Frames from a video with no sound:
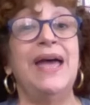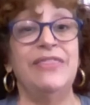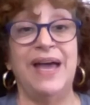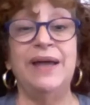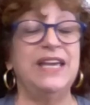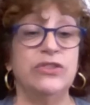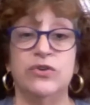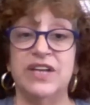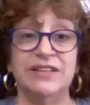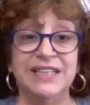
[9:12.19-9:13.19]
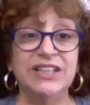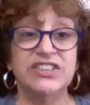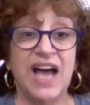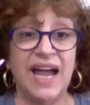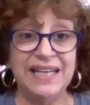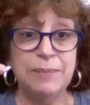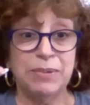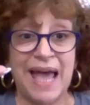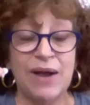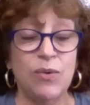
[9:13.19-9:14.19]
And that either the little tiny
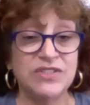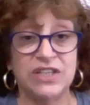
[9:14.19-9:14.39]
black ones